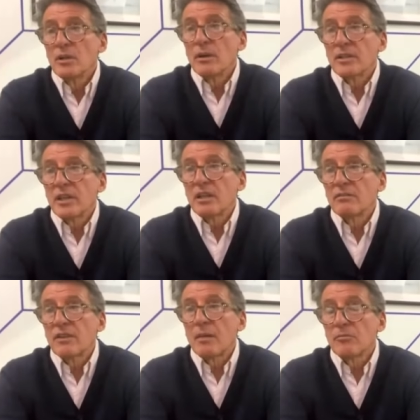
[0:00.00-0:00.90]
who I think
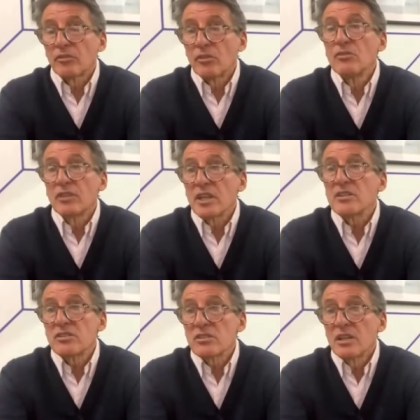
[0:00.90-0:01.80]
have come through
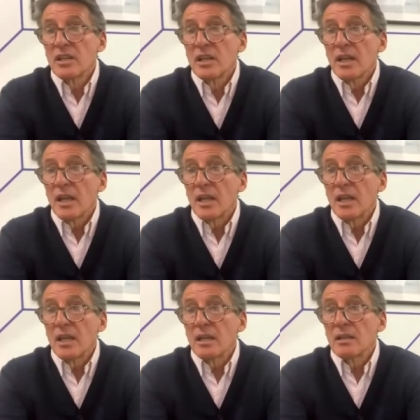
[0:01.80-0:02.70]
this
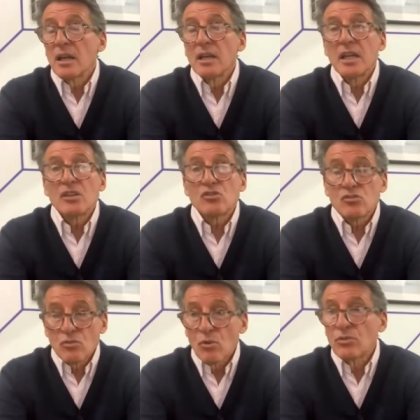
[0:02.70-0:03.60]
in an
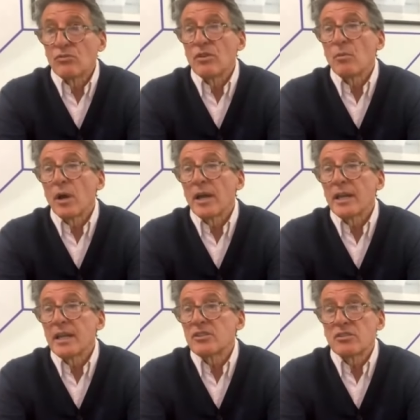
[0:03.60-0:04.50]
extraordinary way,
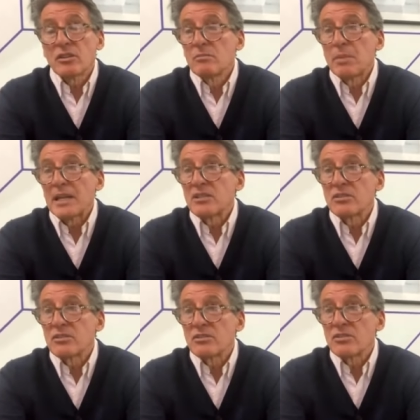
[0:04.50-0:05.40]
it's the
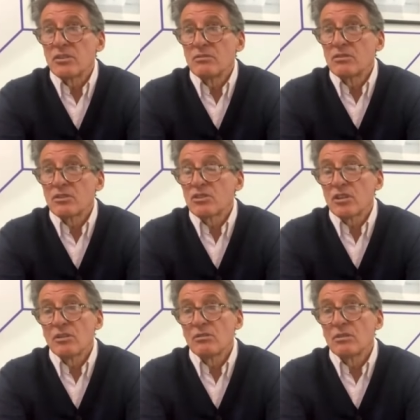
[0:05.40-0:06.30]
competitors who just
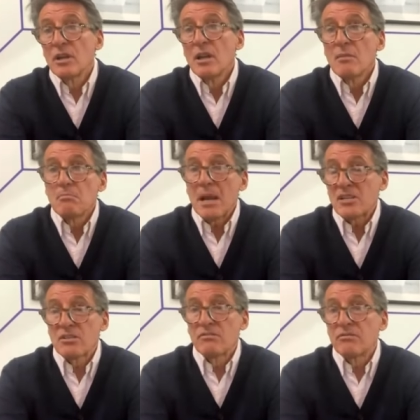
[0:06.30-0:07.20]
showed
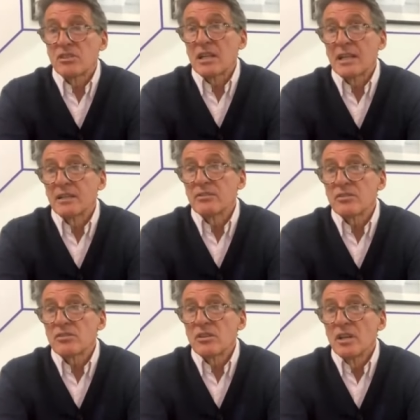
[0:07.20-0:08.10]
massive
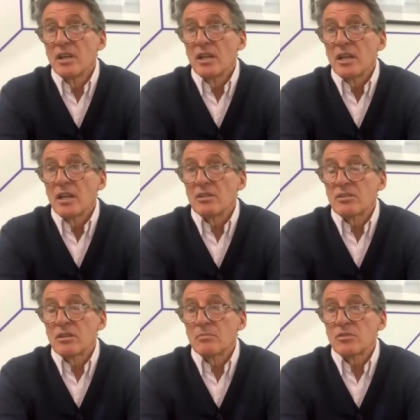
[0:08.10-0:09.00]
resilience in
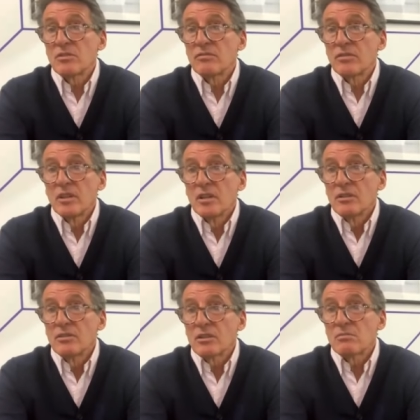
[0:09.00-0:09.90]
terms of
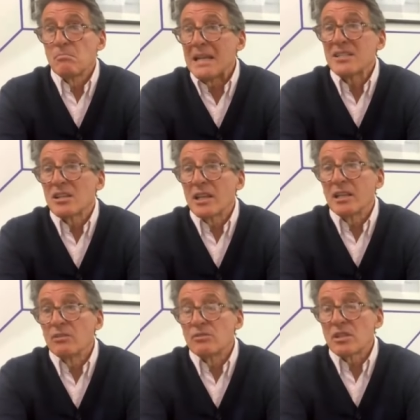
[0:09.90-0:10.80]
just
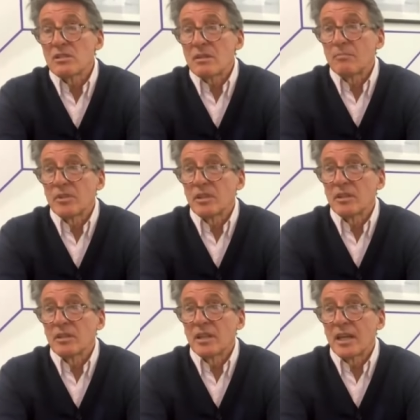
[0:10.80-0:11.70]
mentally losing
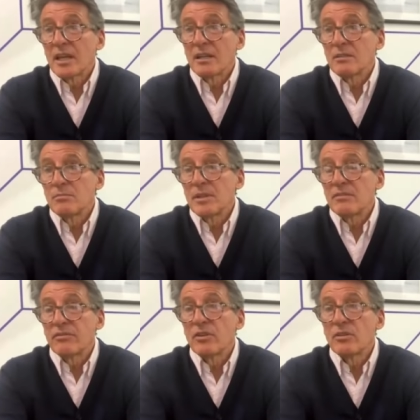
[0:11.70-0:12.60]
something that they had
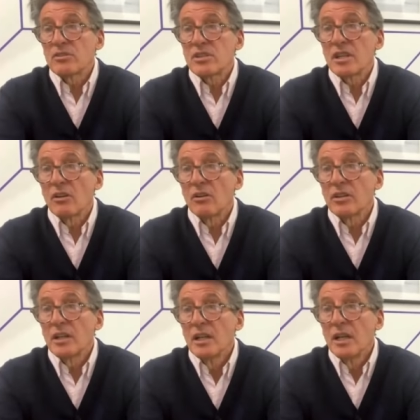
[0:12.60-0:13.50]
been focusing
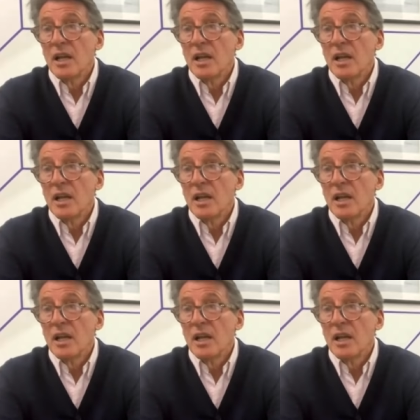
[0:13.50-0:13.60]
on